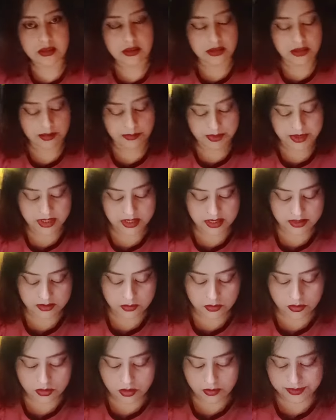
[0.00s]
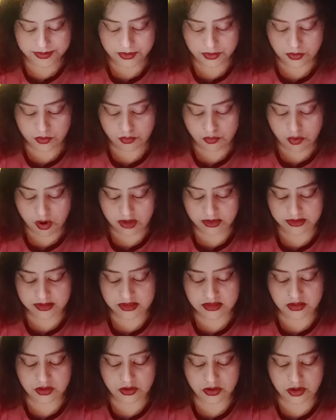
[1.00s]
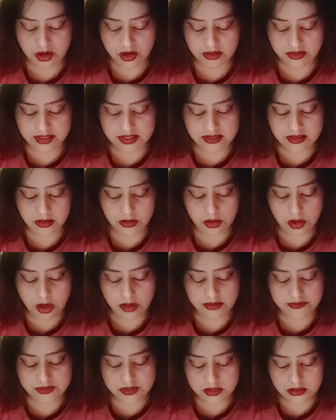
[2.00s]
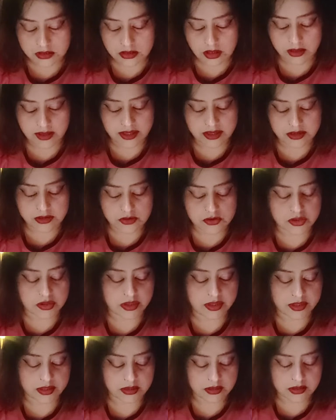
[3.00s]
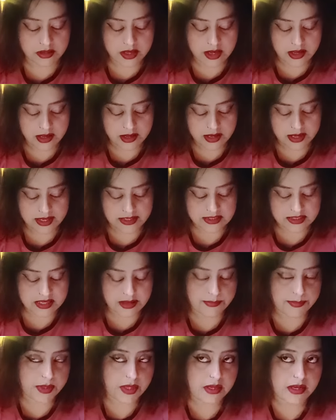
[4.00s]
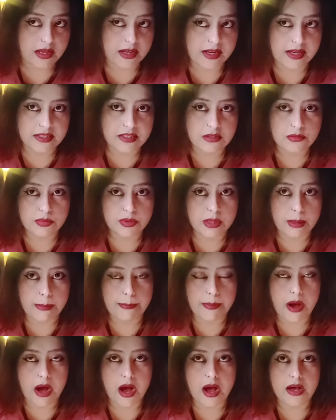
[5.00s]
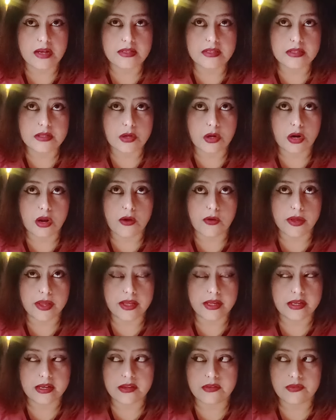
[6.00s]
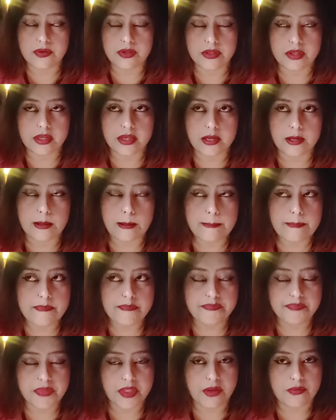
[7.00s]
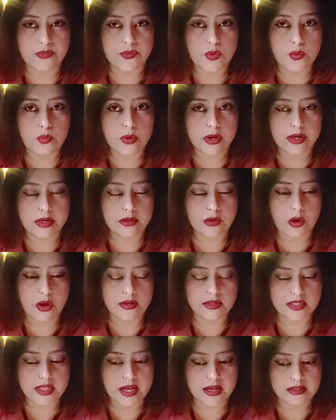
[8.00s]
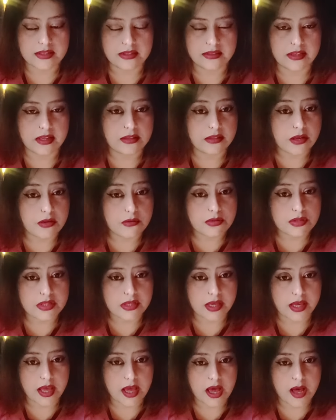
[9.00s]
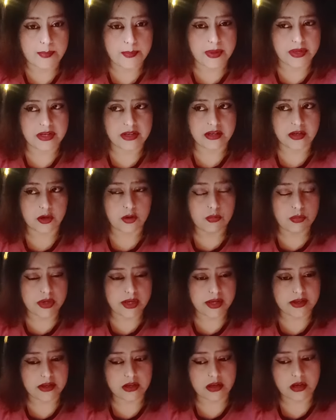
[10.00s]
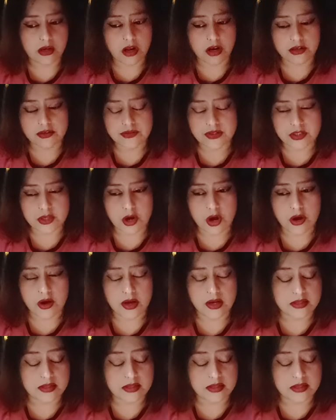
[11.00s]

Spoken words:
mean, I don't know whether you want this or not. There's a lot of stuck energy here. It's something connected with the past, clogging and everything. If you were in contact and then there was a gap and it accumulated a lot of stuff,